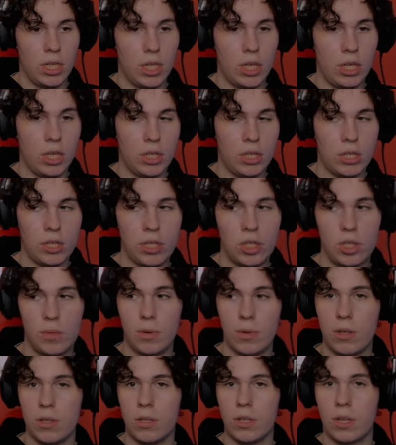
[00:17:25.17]
Useless
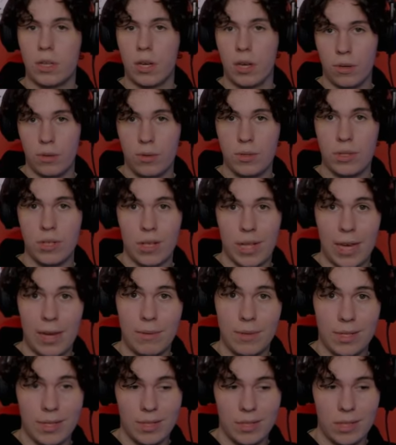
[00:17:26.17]
spot in the council, I
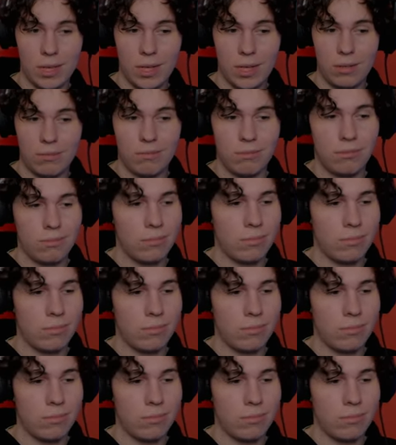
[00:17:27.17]
would say.